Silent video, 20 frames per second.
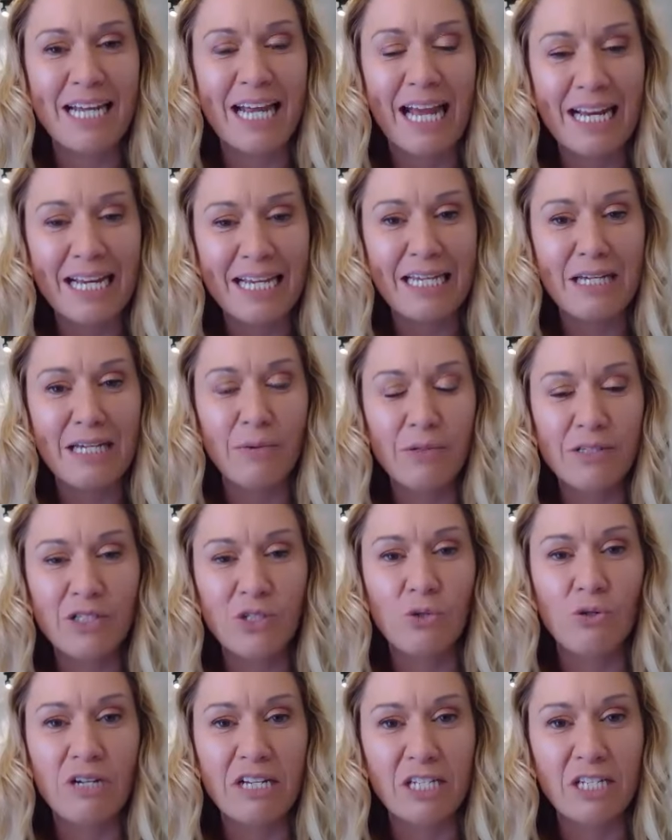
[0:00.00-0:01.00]
and he was
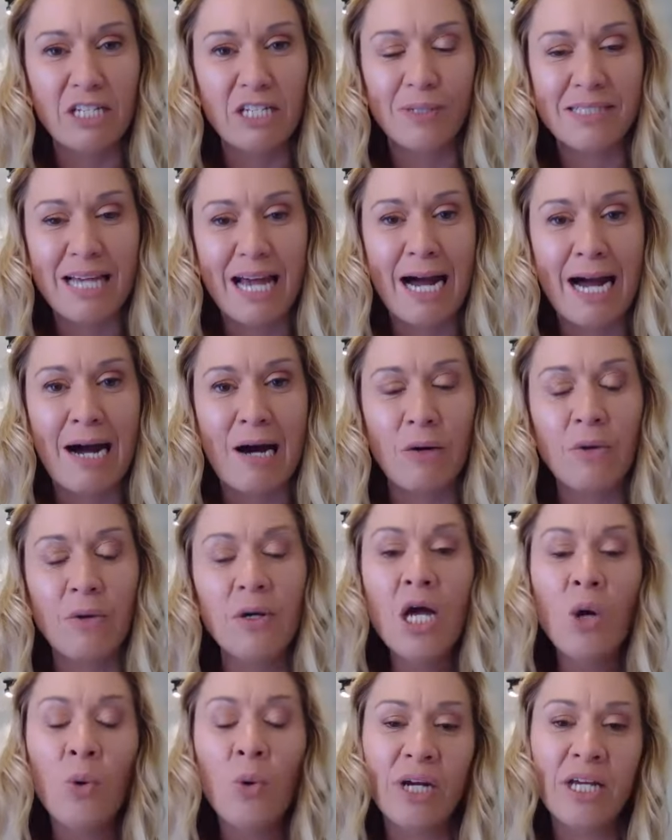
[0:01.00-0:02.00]
talking to us how
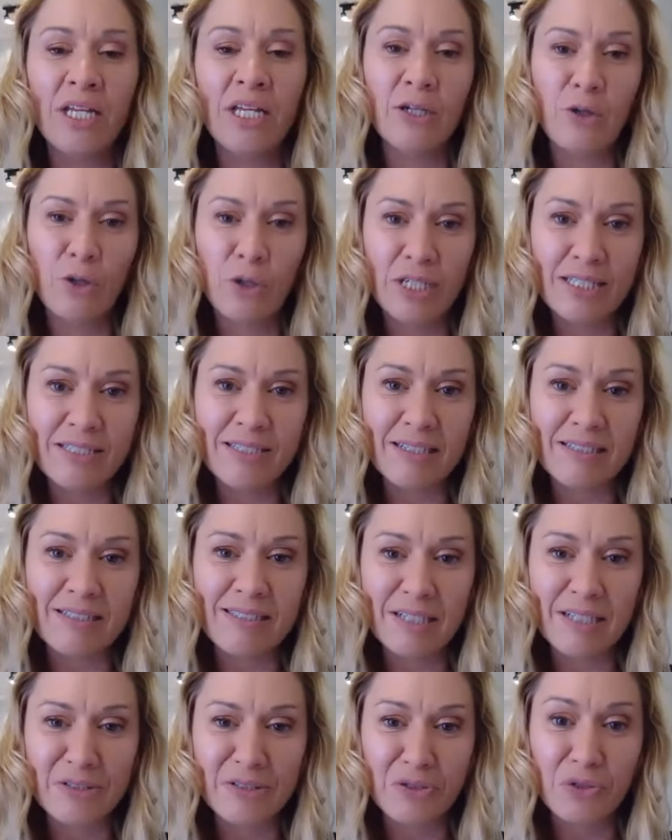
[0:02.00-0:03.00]
we can increase our
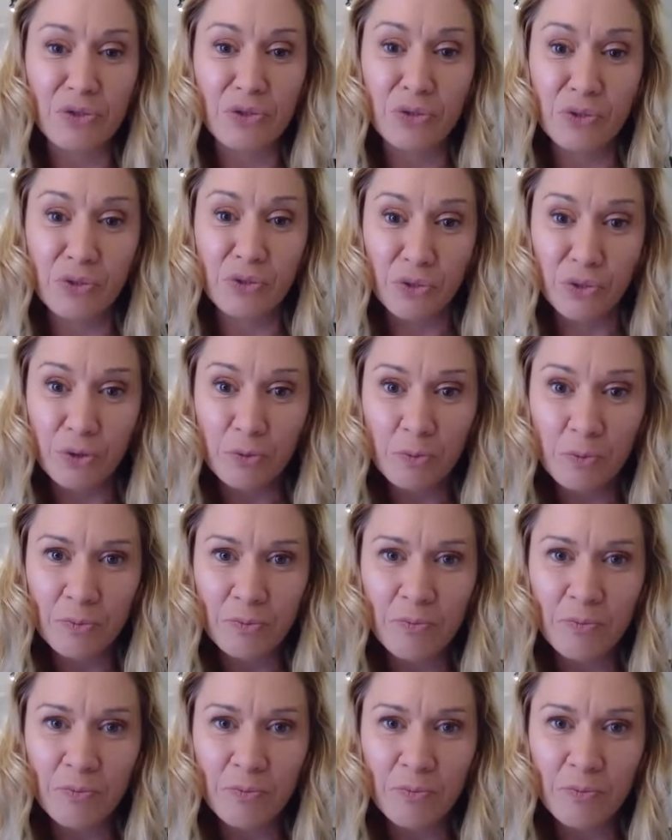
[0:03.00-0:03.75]
sales through Zoom.